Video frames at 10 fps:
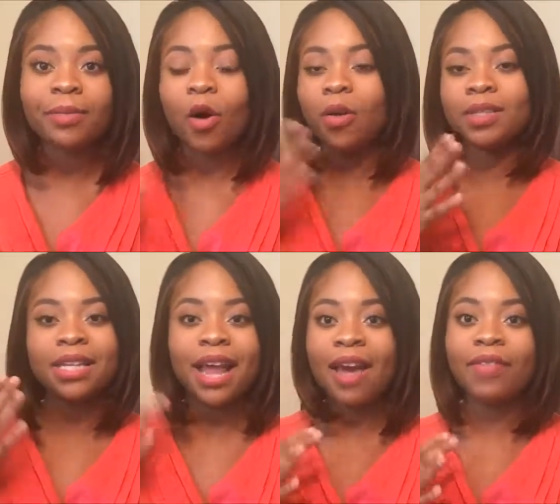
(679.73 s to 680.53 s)
I'm always
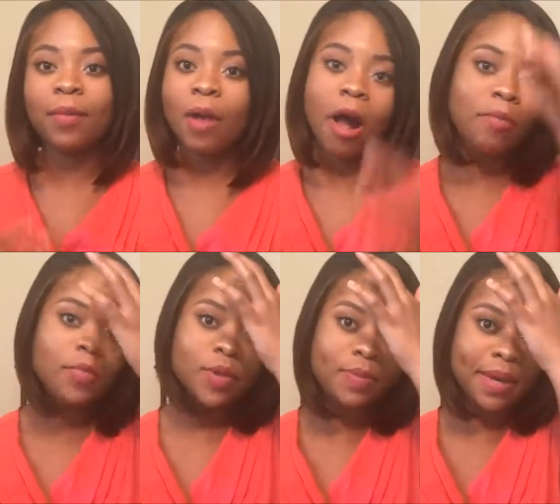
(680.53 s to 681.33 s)
going to have that
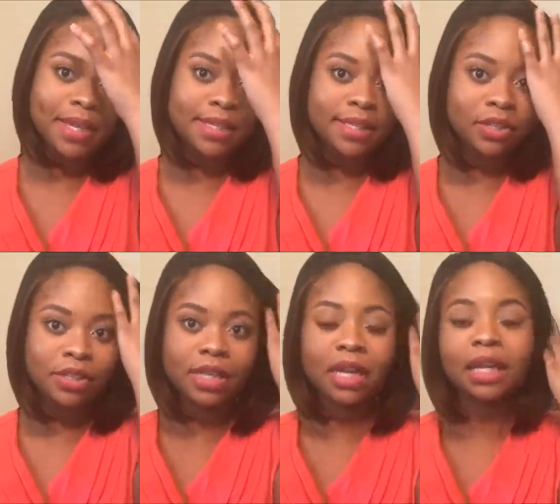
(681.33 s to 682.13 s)
problem with my
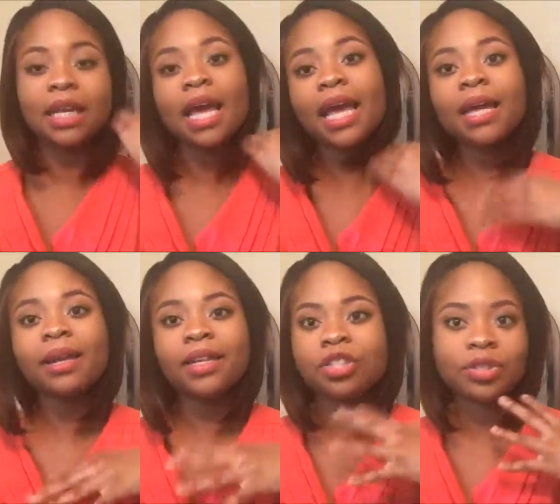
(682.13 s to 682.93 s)
concealer settling
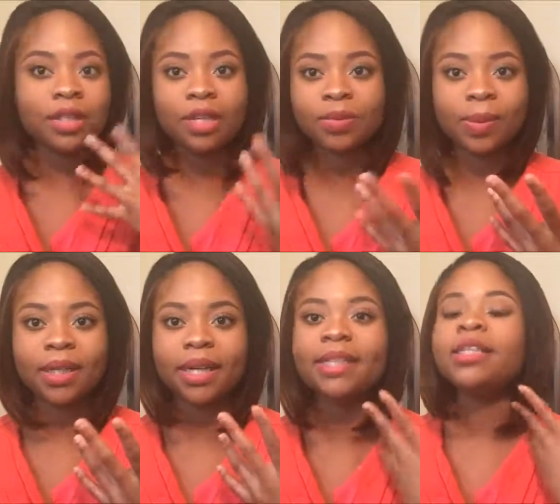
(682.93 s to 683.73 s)
in. It just is what
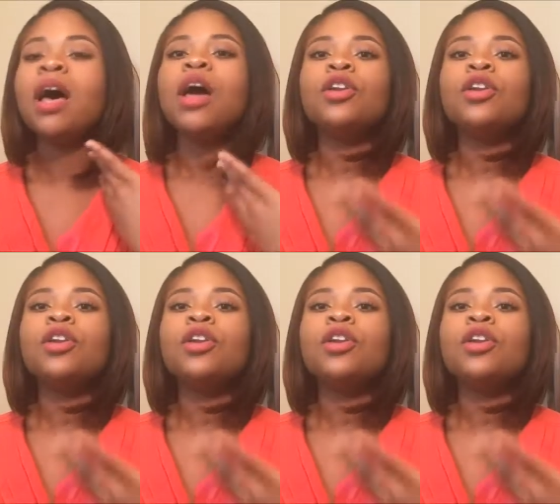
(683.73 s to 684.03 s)
it is.